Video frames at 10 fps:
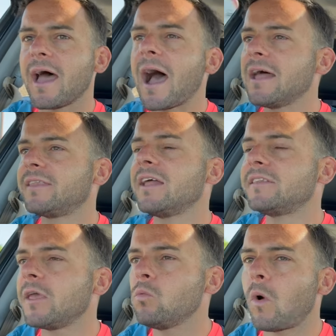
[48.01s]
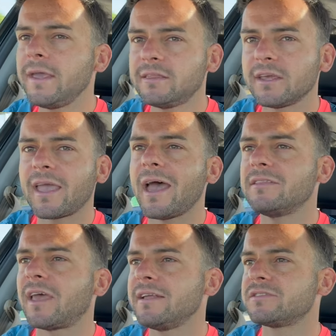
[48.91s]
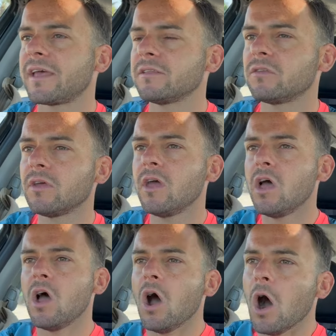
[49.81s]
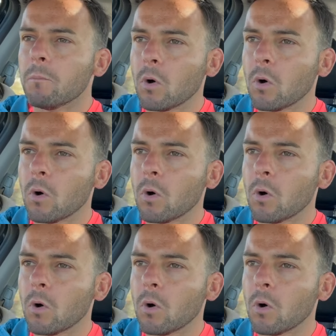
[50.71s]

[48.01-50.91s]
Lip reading: and then they wait to get a date sent.